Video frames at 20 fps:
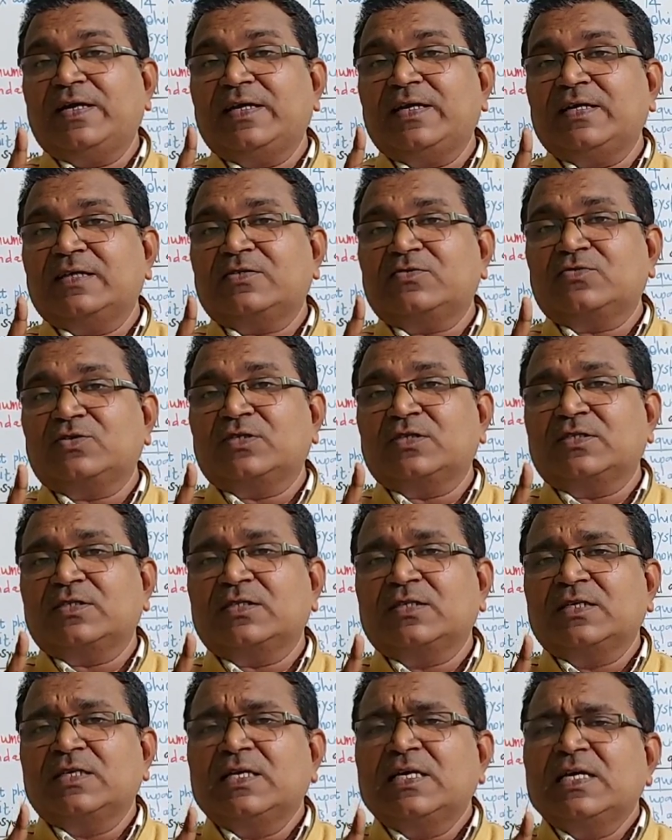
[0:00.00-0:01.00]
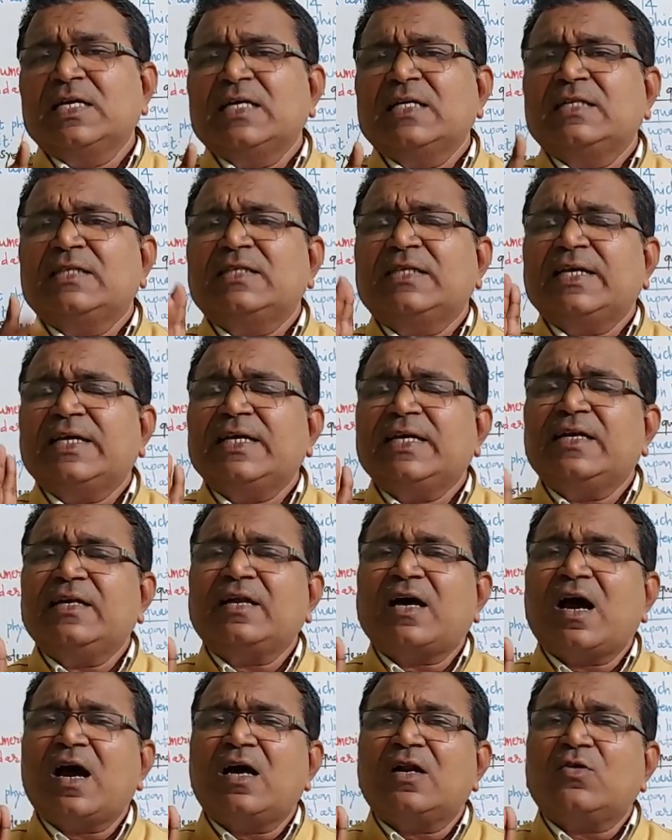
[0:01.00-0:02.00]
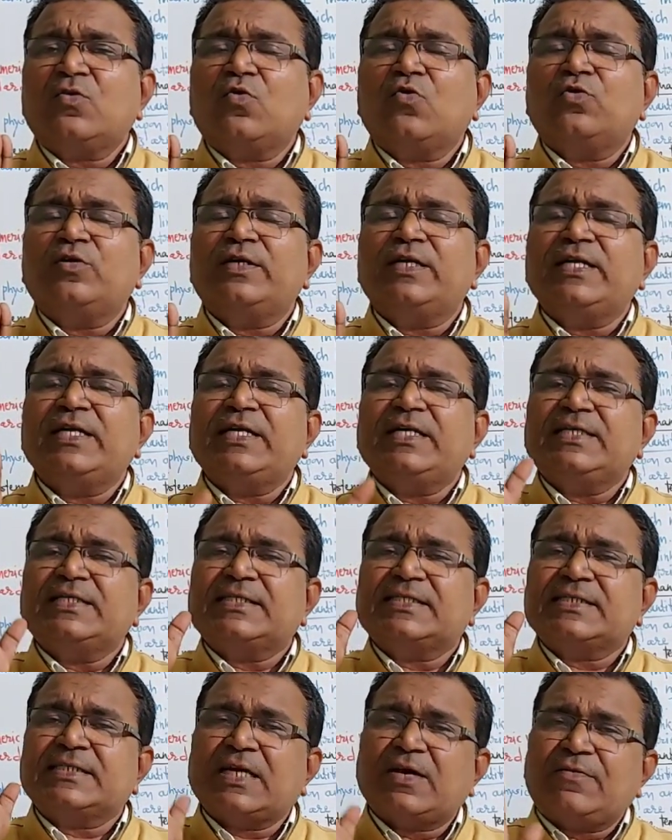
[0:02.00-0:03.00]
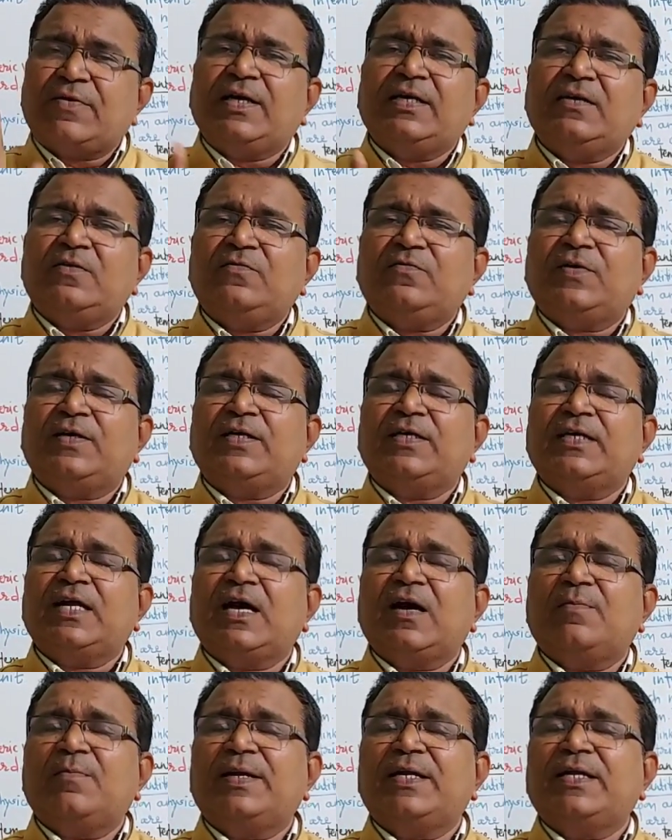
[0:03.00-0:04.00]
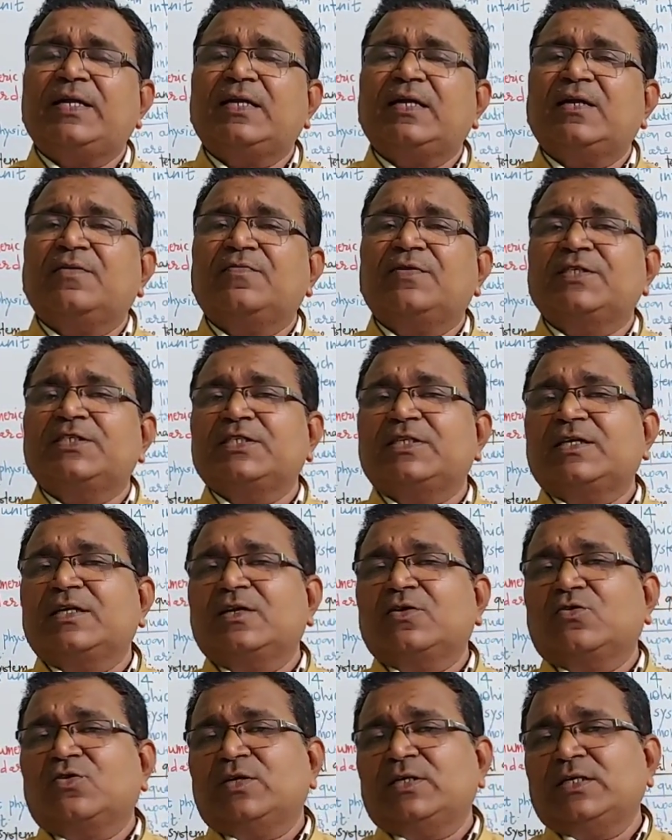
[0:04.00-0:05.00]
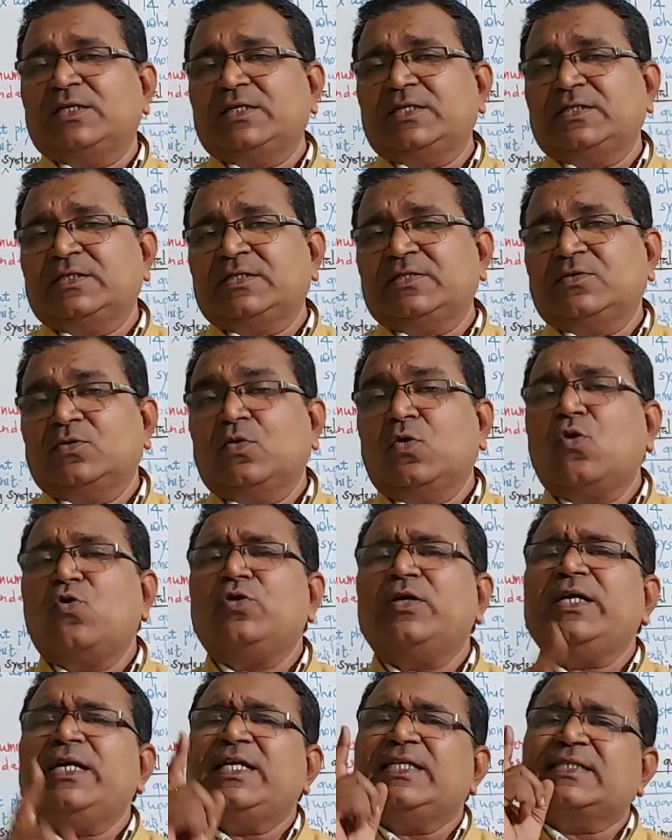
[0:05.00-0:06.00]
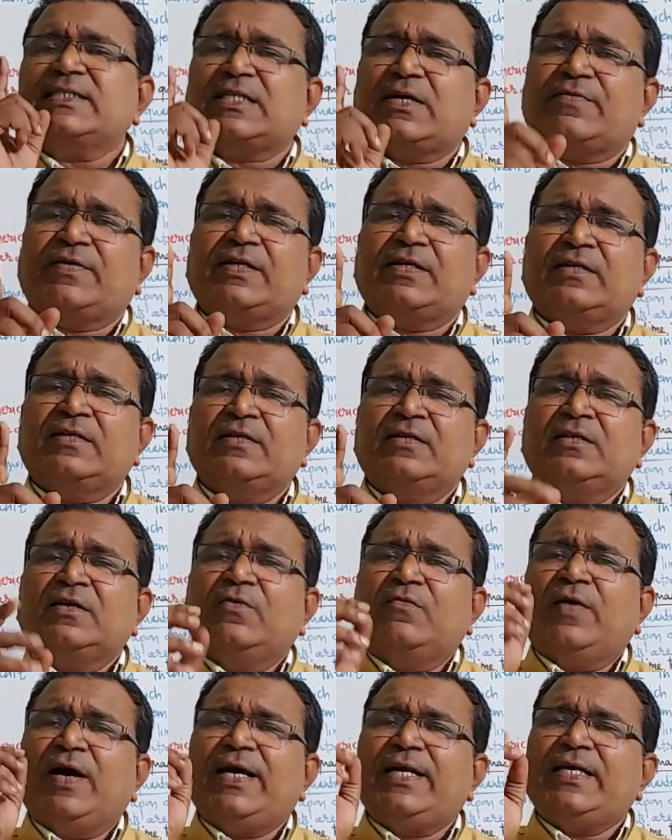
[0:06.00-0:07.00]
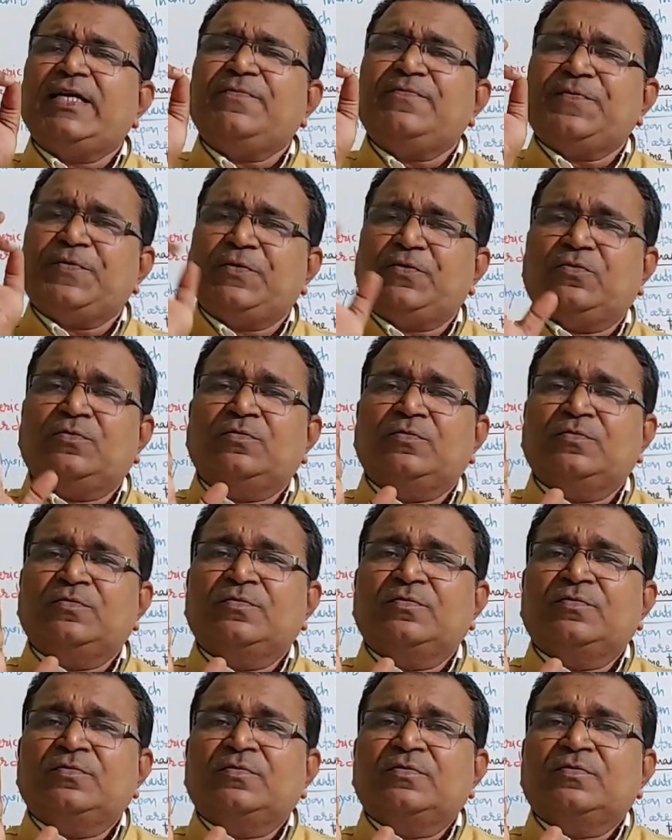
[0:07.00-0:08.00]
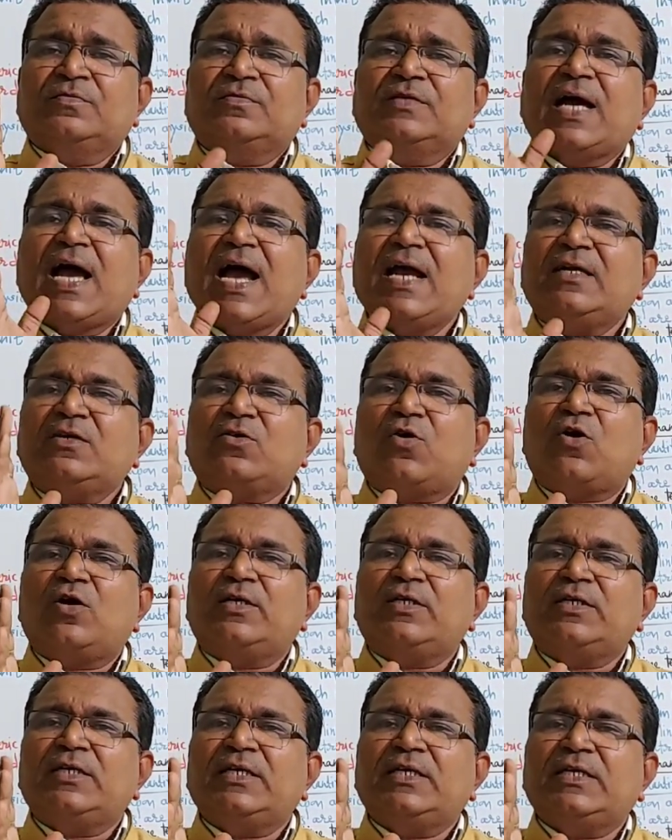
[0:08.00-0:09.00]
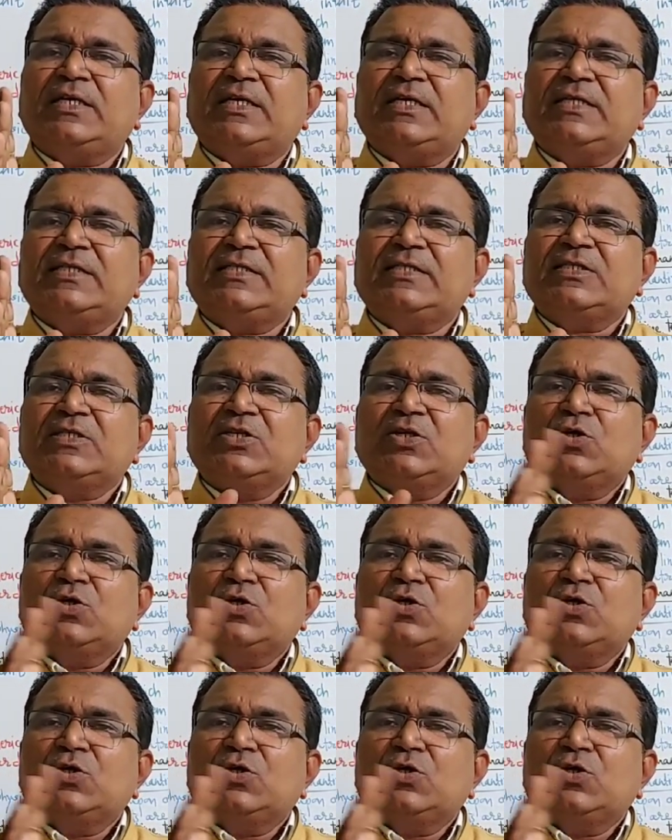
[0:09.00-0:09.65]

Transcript: dear students, there are only 7 fundamental physical quantities. Only 7. Very few. That quantities